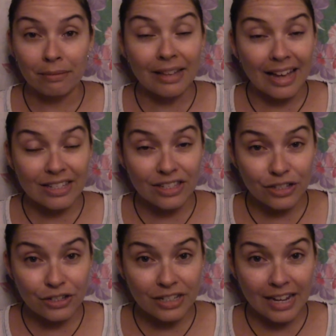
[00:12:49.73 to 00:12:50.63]
last
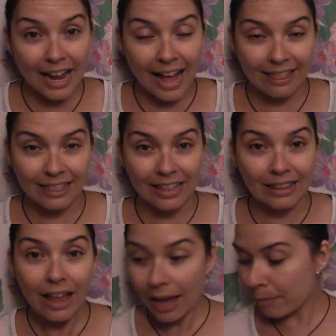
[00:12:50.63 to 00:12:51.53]
Thursday at the
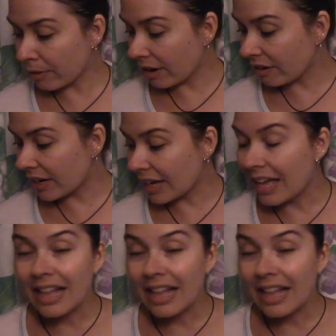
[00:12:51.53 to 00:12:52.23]
library.